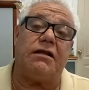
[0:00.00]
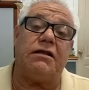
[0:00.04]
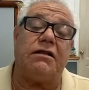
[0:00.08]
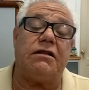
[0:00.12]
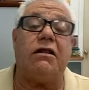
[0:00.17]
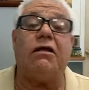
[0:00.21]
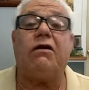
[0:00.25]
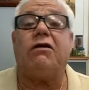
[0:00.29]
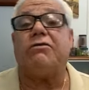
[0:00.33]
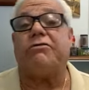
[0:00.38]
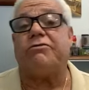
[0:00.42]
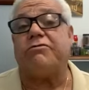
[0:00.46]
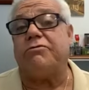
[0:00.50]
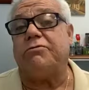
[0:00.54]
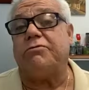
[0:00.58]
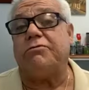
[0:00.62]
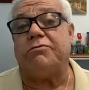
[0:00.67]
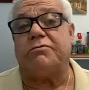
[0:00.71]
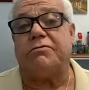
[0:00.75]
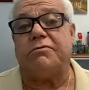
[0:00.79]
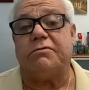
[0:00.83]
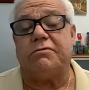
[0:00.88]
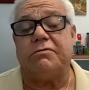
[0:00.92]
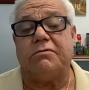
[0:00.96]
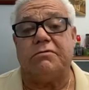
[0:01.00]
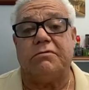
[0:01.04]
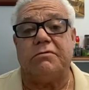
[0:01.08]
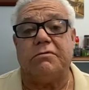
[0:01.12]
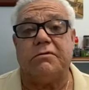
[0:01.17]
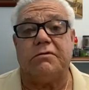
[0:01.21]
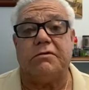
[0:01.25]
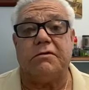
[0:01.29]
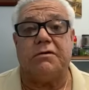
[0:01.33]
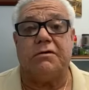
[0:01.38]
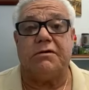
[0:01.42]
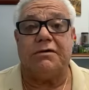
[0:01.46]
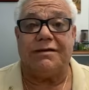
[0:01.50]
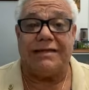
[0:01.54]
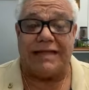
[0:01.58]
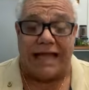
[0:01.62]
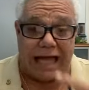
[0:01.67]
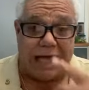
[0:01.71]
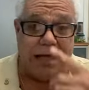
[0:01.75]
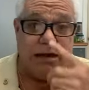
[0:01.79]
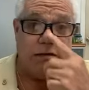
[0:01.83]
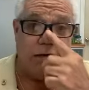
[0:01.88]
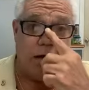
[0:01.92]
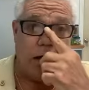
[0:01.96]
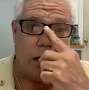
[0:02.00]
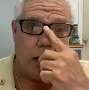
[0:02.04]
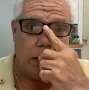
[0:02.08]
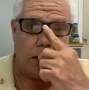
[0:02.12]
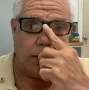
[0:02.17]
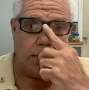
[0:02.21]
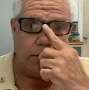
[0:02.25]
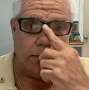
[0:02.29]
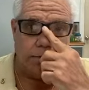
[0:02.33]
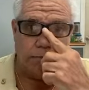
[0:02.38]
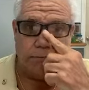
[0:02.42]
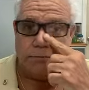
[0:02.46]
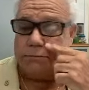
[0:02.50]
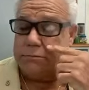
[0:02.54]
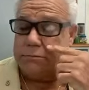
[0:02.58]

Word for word: a little untruth. Thank God.